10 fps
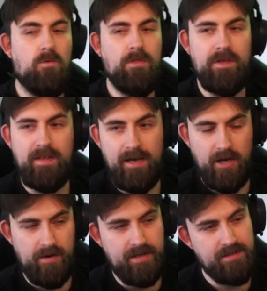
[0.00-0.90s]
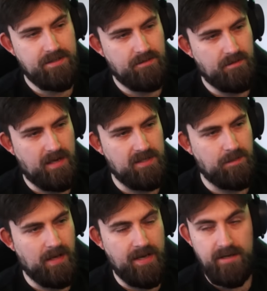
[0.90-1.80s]
One thing that I noticed as
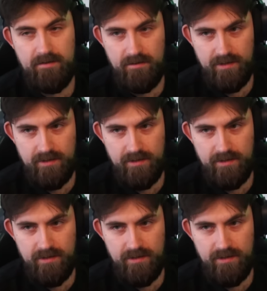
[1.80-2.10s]
playing,